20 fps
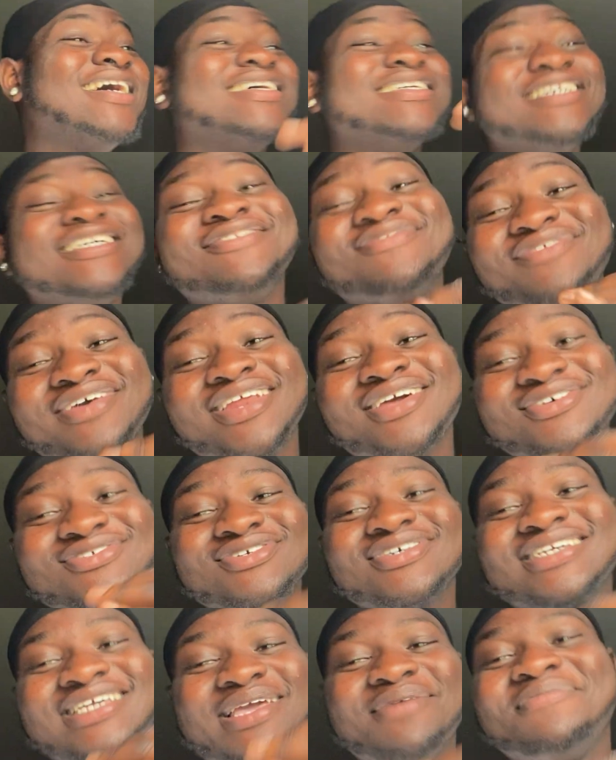These videos
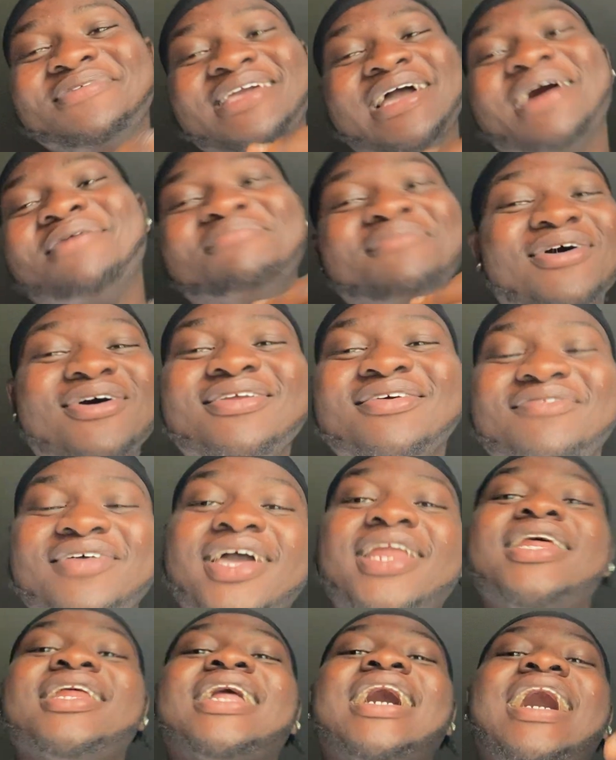are keeping y'all
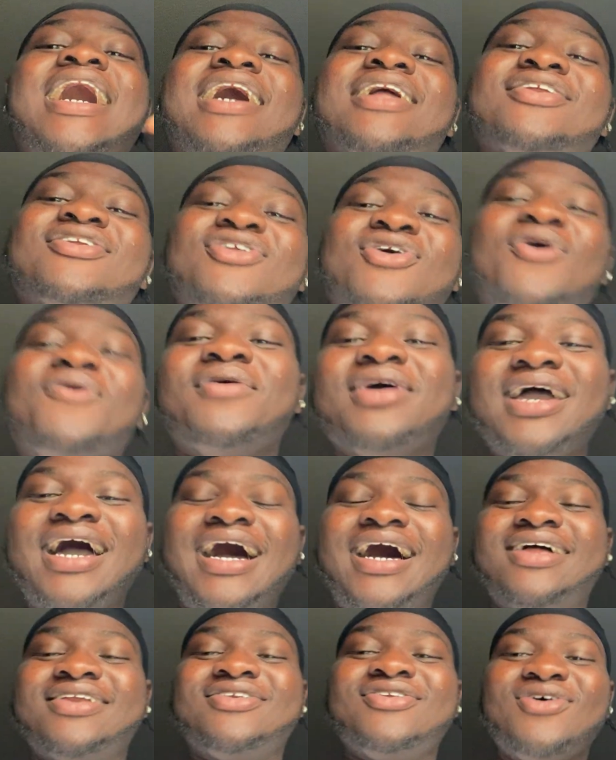motivated. I know it,
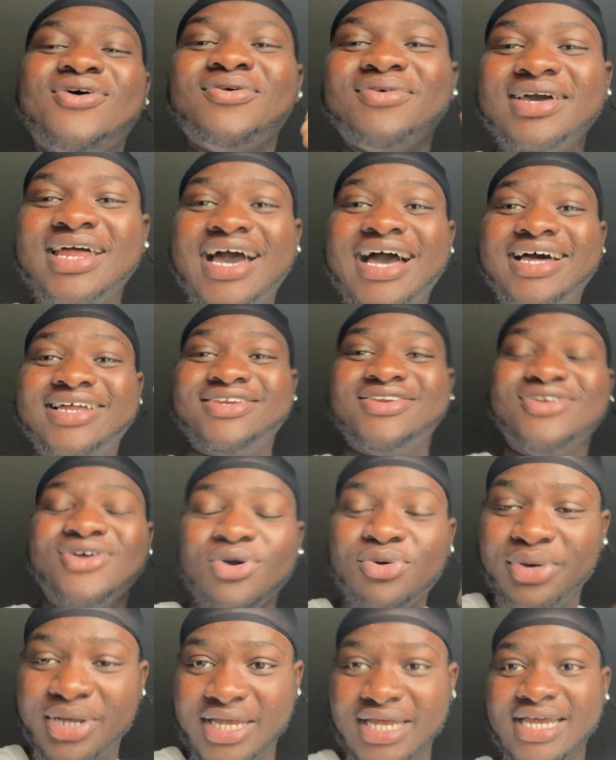I know it, I
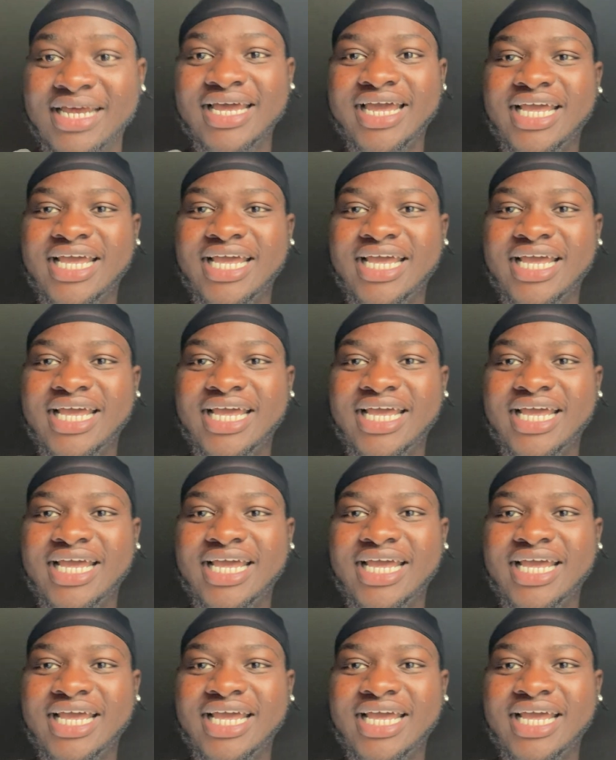know it.